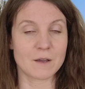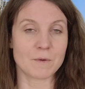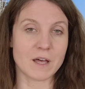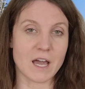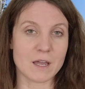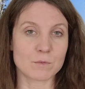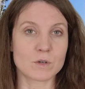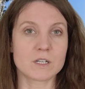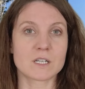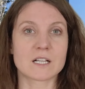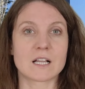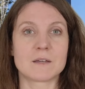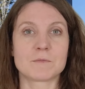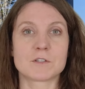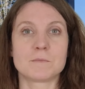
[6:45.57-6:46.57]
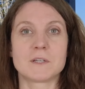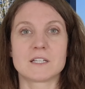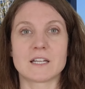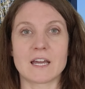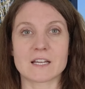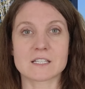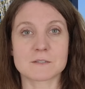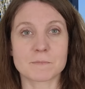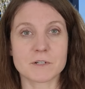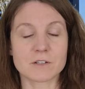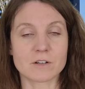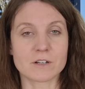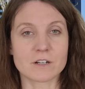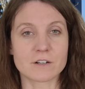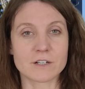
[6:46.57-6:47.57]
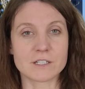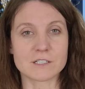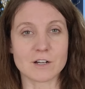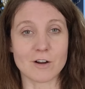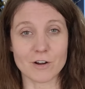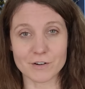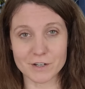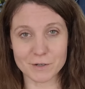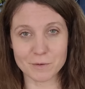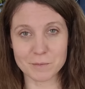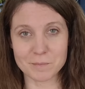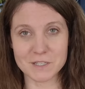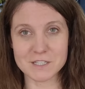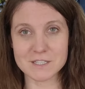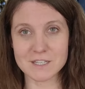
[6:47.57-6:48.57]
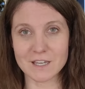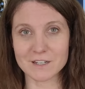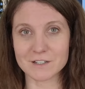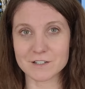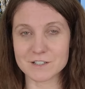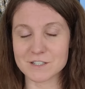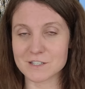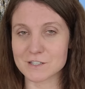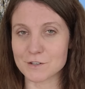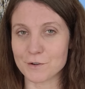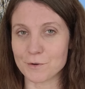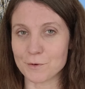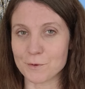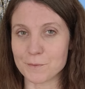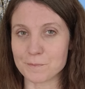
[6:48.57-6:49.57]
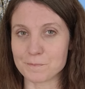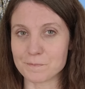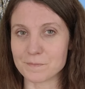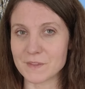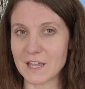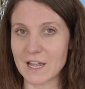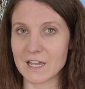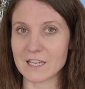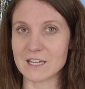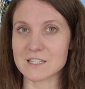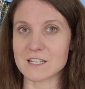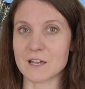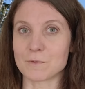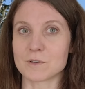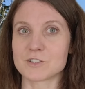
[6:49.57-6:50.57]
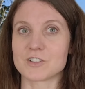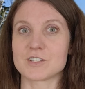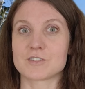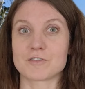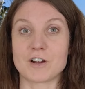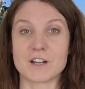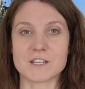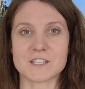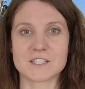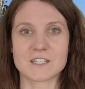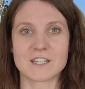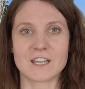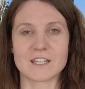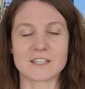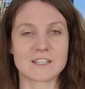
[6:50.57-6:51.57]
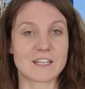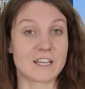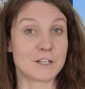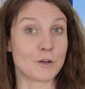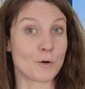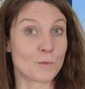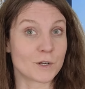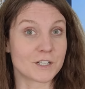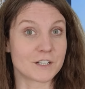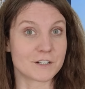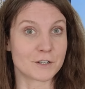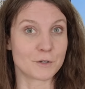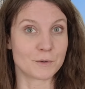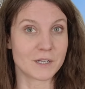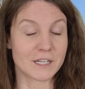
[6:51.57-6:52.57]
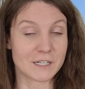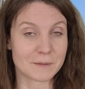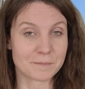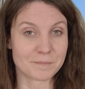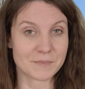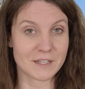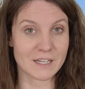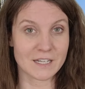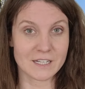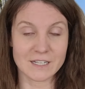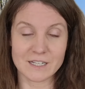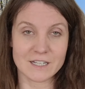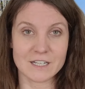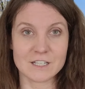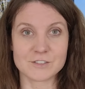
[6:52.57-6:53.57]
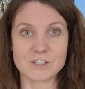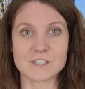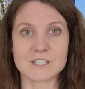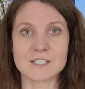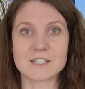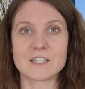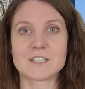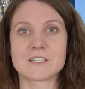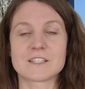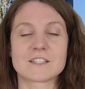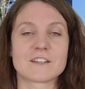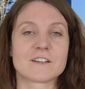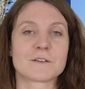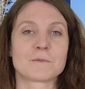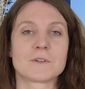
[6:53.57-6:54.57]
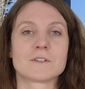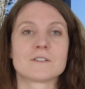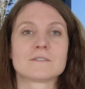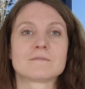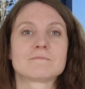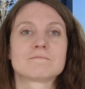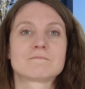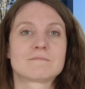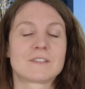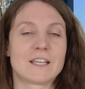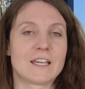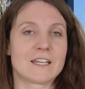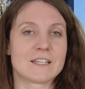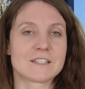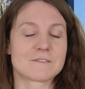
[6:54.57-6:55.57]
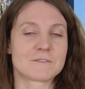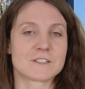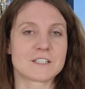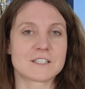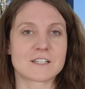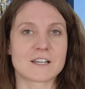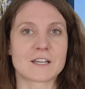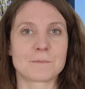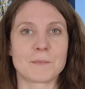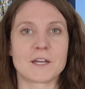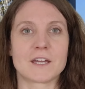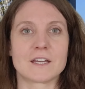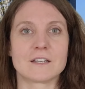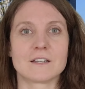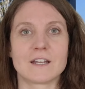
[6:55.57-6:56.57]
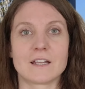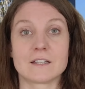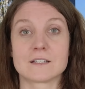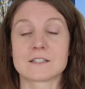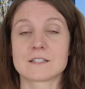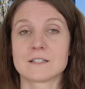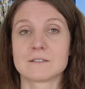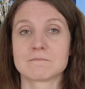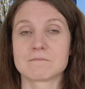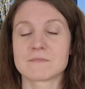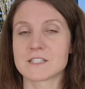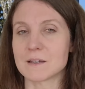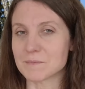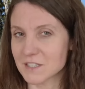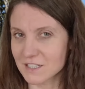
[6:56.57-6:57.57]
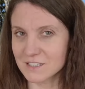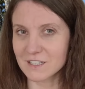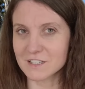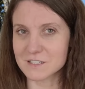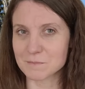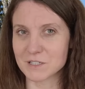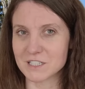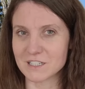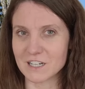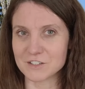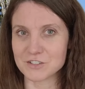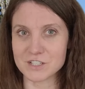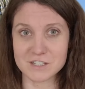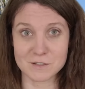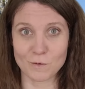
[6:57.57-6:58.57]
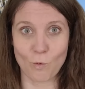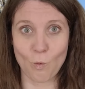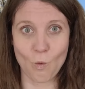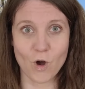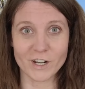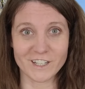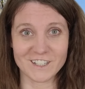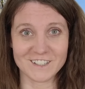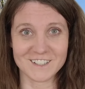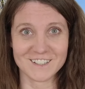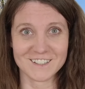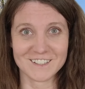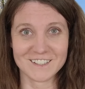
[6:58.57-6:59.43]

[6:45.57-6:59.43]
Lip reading: Well, I wouldn't claim to be an expert on current car equipment standards, so I guess I will just trust that they know what they're doing. Just this heated steering wheel thing is really stuck in my head, and something tells me that I just want it.